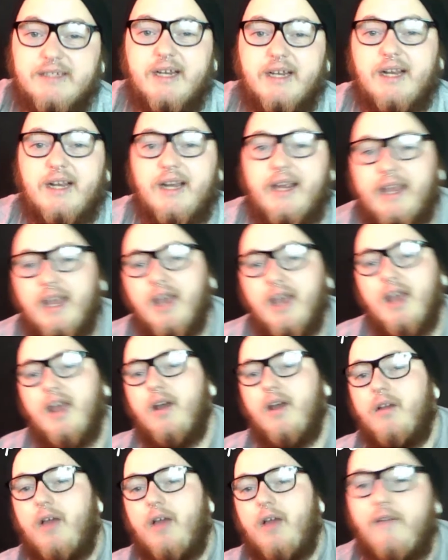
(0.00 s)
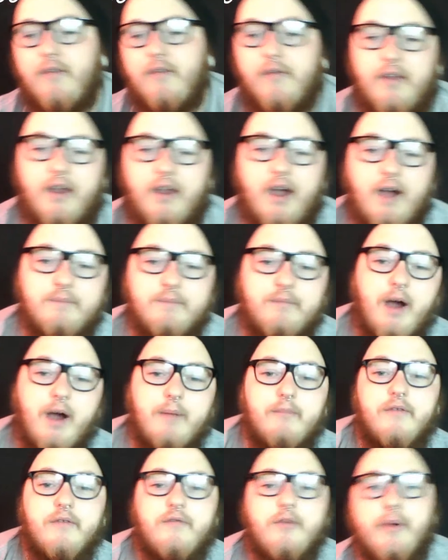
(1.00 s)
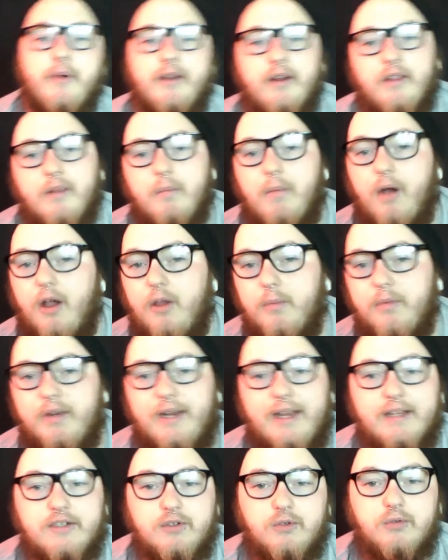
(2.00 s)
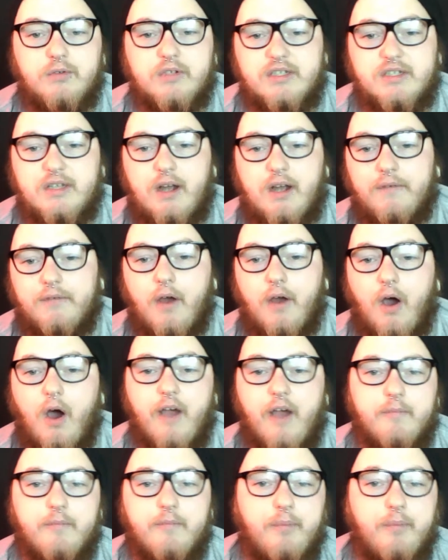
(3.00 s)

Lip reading: Basically, everything I'm reviewing at the moment is all the stuff that